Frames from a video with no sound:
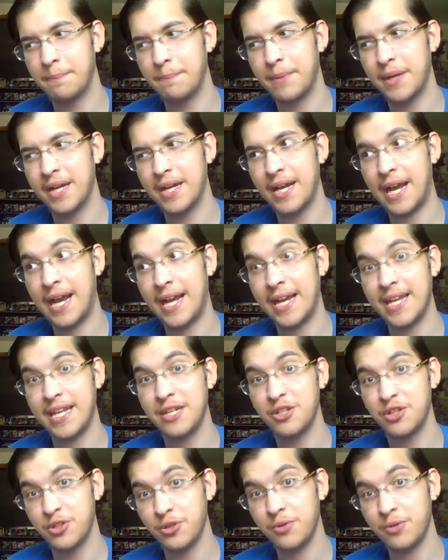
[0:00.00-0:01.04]
But I
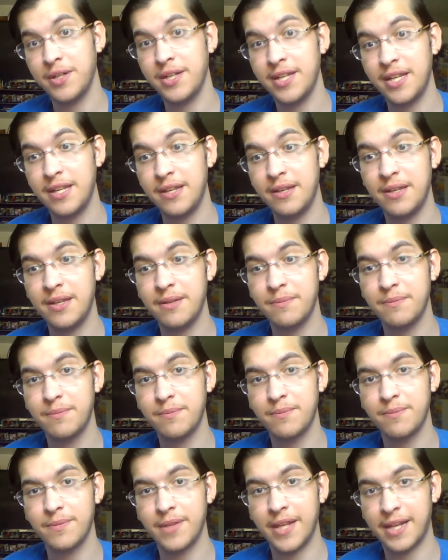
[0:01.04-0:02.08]
enjoy,
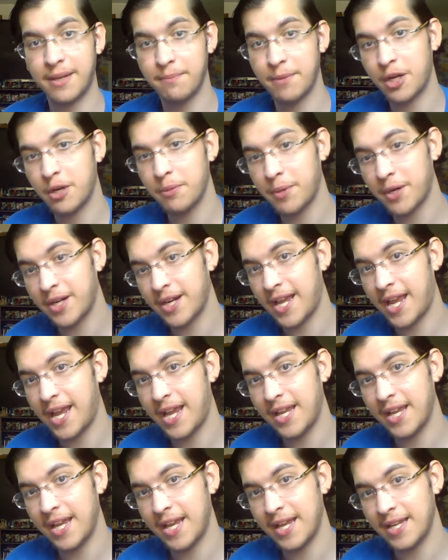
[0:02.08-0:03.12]
like, Mario Party
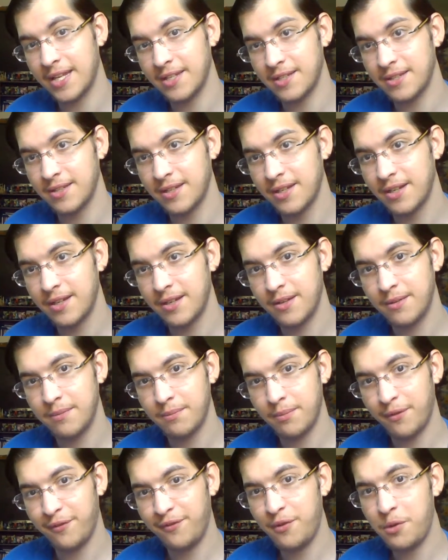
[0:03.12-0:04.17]
8 and
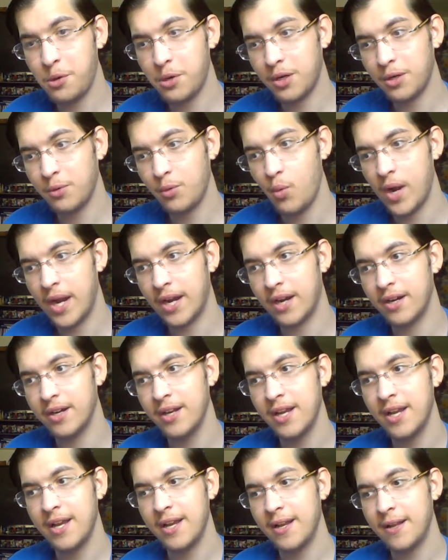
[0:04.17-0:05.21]
before, where
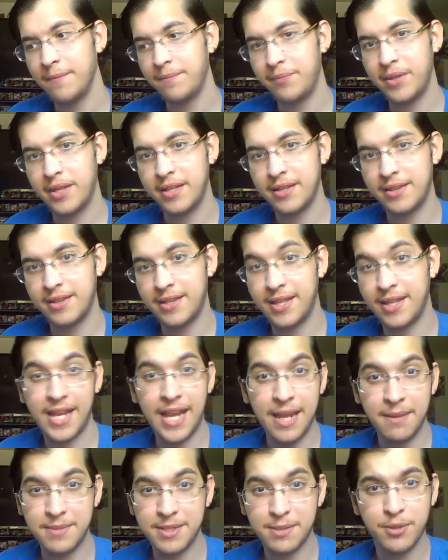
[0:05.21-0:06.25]
the
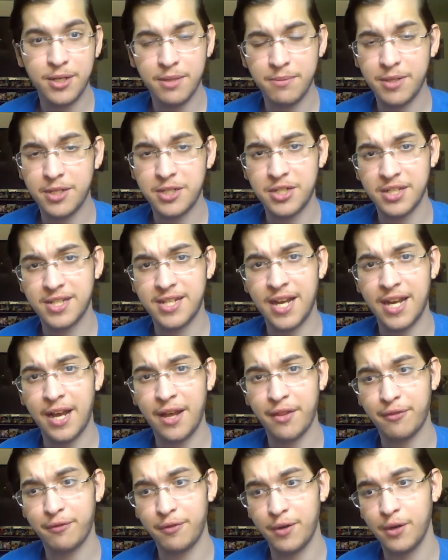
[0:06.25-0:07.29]
game is pretty much just
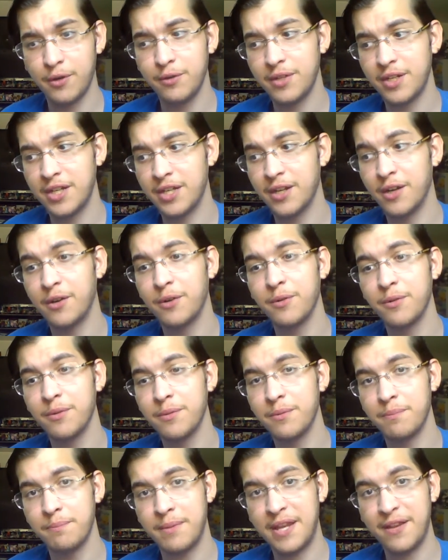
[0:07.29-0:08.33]
cutthroat, you know,
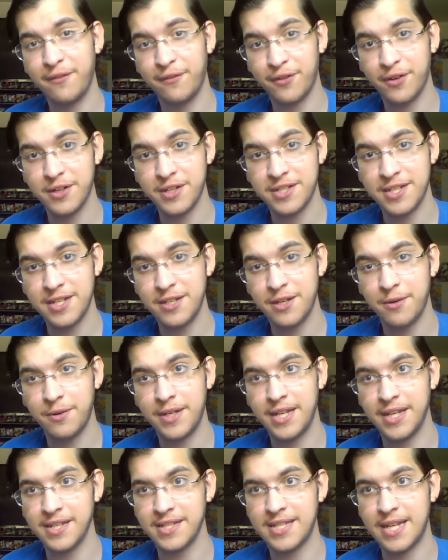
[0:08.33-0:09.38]
me first and no
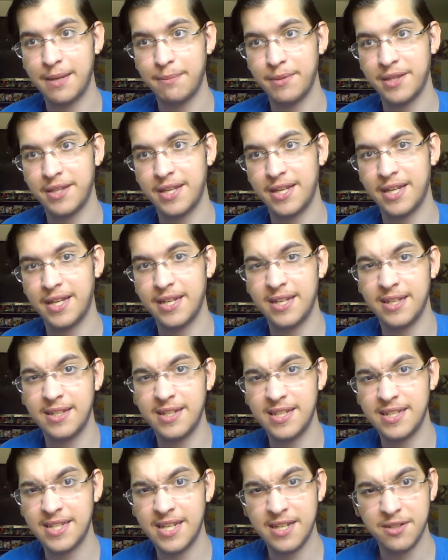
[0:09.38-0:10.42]
one else type of thing. And
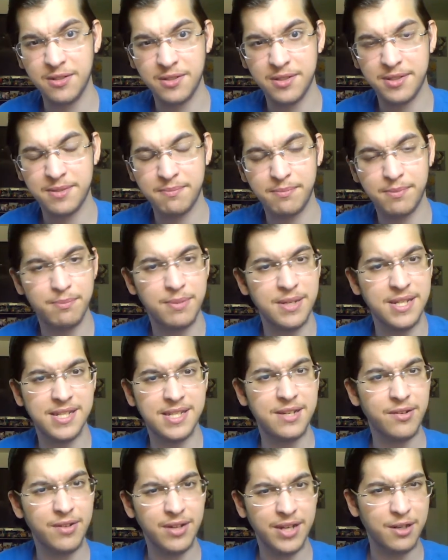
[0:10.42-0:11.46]
Nintendo's been
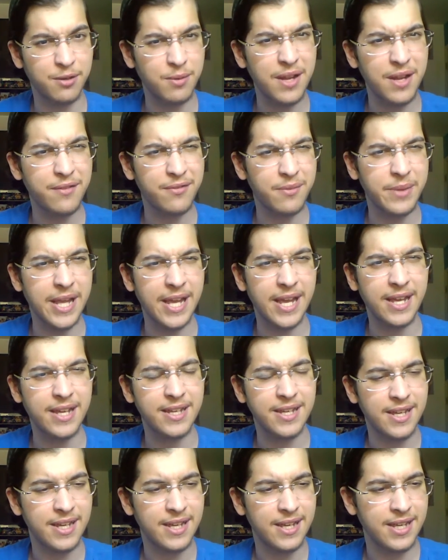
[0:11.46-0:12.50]
steering it away from
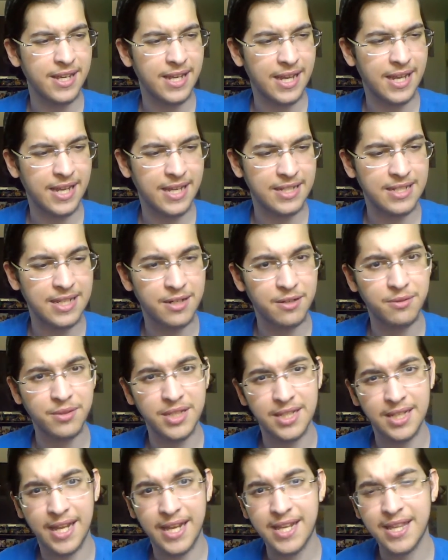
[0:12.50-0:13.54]
that, and I don't
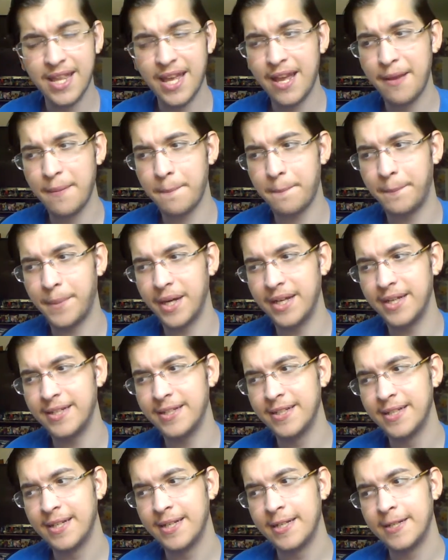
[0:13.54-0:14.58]
really like that,
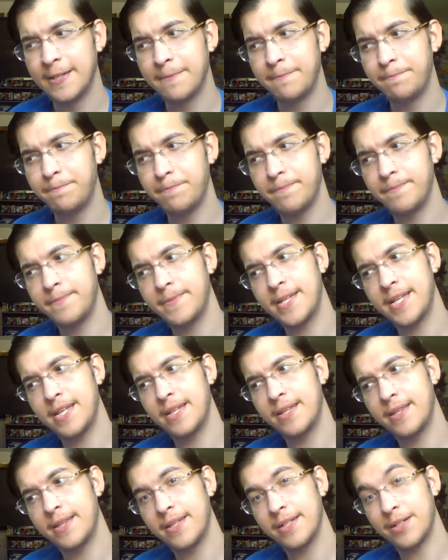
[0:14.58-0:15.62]
but
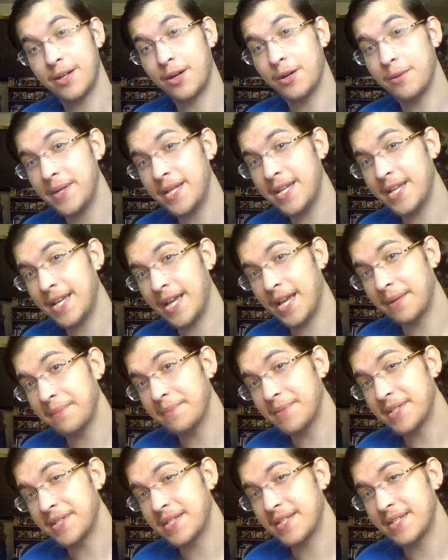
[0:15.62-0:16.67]
there are mini
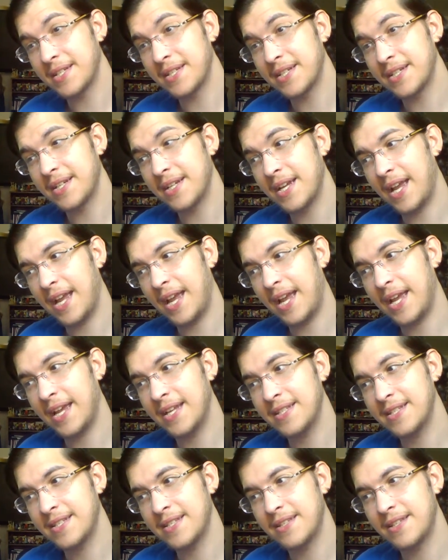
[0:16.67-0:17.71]
games,
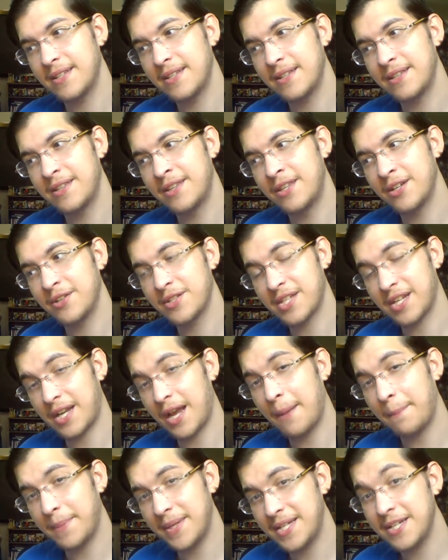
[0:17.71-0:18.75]
and there's a
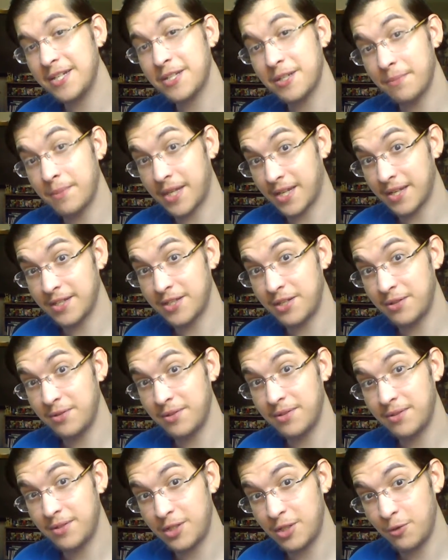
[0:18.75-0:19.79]
competition because
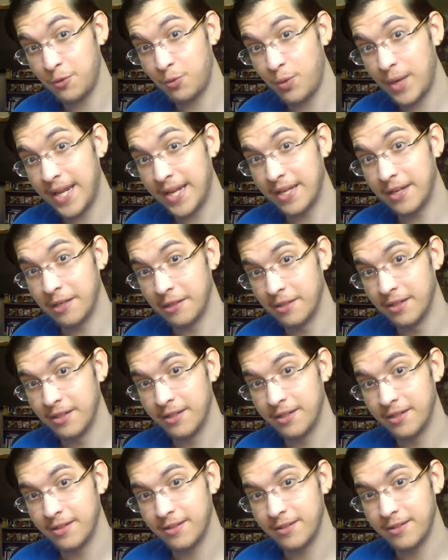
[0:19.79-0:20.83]
you win
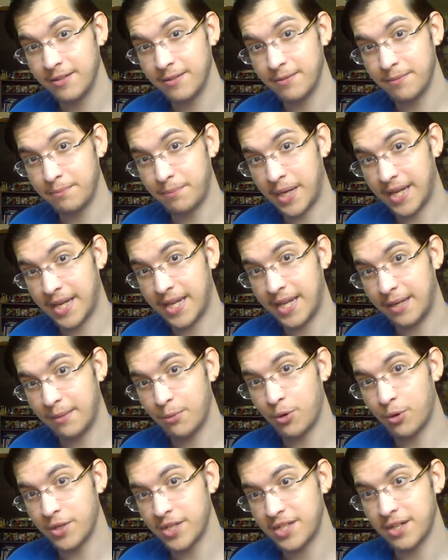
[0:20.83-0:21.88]
by getting
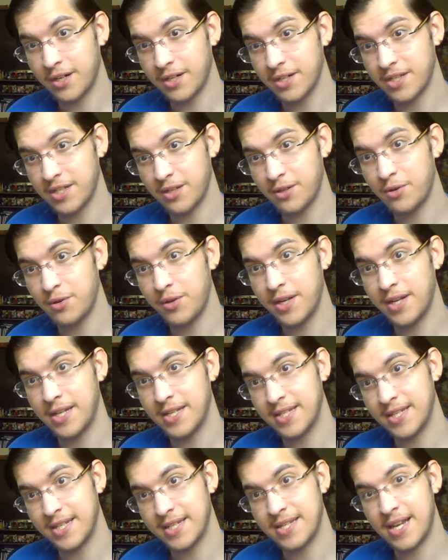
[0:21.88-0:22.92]
more stars and
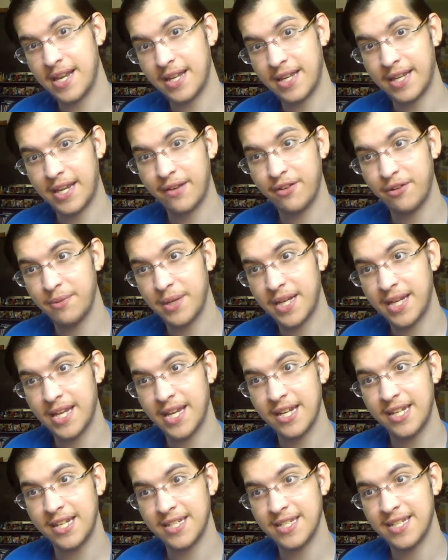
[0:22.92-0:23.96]
coins. It's not like everybody
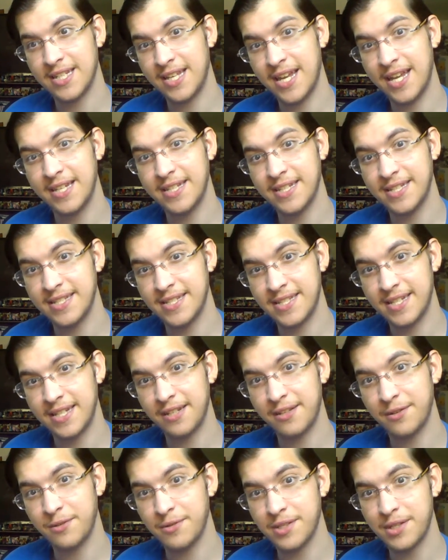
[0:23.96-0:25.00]
getting to the end and
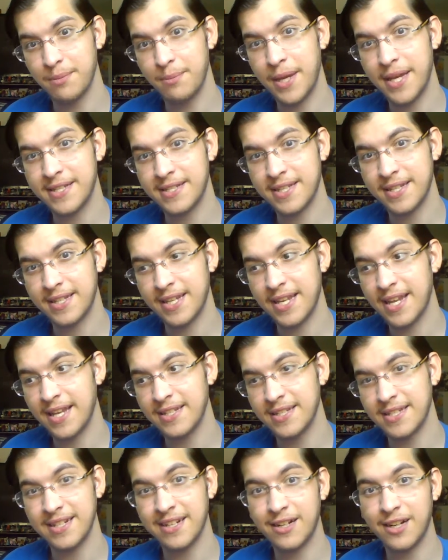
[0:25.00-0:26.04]
seeing who's the best at the
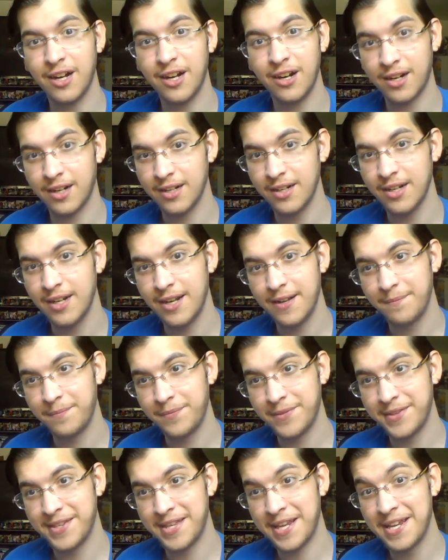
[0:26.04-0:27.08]
end in a car.
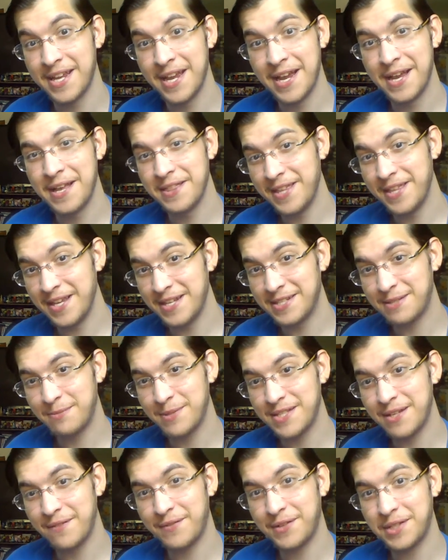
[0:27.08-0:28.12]
They
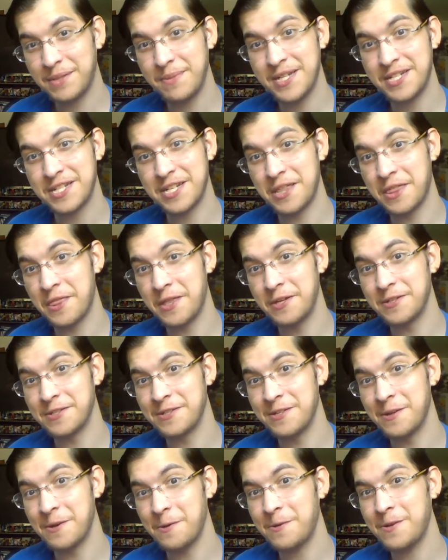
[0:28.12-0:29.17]
specifically mentioned
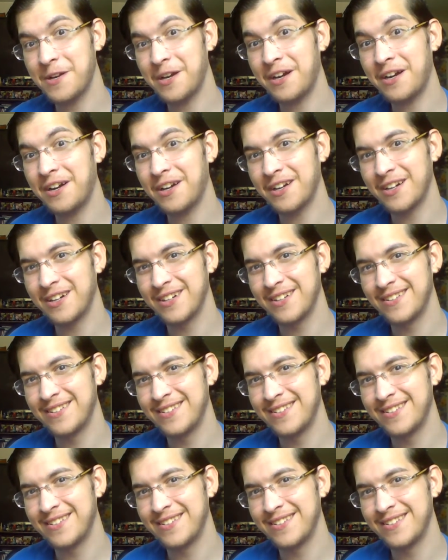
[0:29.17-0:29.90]
there's no car.